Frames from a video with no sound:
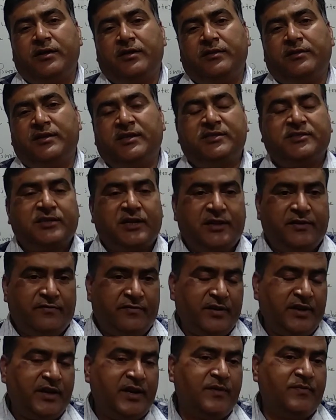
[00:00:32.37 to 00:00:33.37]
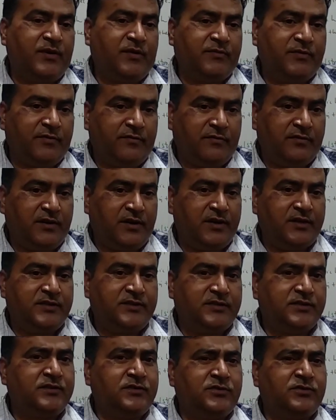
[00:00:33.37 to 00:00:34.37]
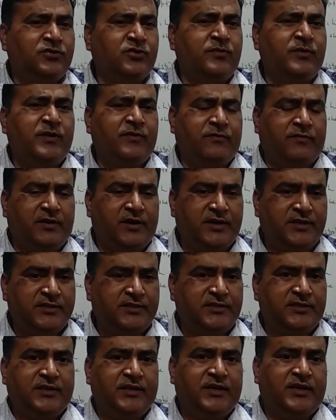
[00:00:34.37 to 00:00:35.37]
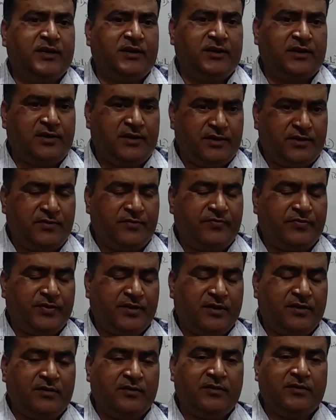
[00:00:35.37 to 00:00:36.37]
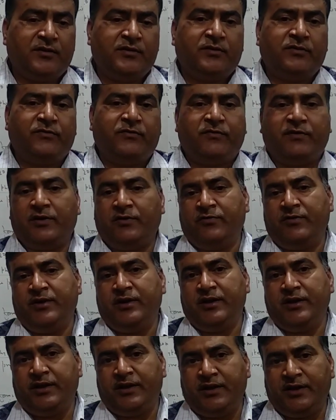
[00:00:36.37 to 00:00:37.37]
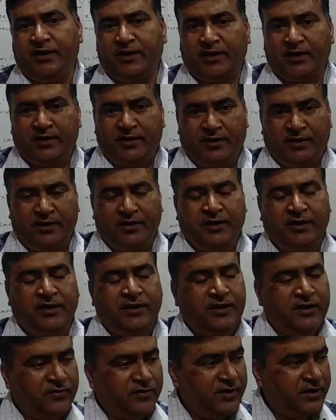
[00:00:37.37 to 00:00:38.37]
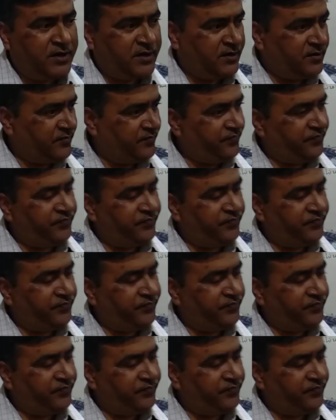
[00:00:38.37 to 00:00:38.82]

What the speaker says: The scientific name of the ferns, so many ferns they are found in our